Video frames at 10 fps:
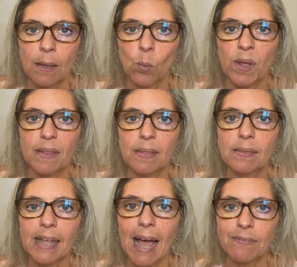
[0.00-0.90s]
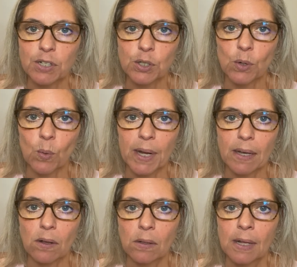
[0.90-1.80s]
within lavender
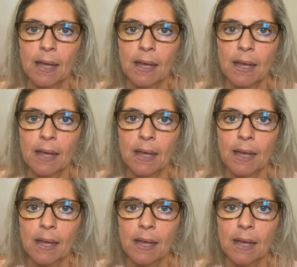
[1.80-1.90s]
oil